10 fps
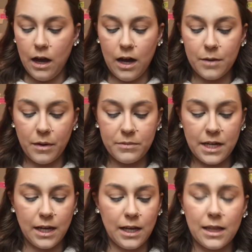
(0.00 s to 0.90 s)
I'm
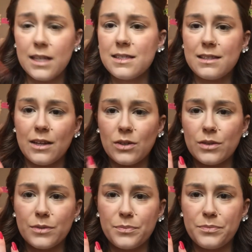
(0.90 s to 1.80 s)
taking this
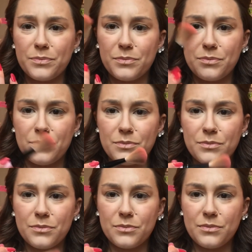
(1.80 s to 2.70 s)
little
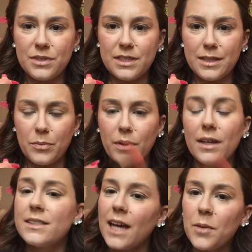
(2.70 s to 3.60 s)

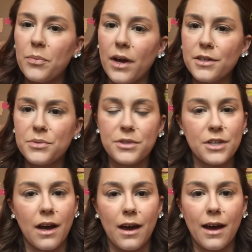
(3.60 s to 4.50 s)
stipply type brush, which
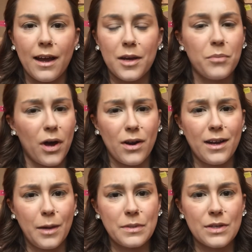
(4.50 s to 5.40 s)
I bought on
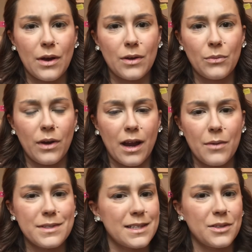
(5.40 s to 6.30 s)
Amazon when
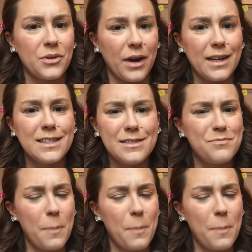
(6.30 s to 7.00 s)
I was in grade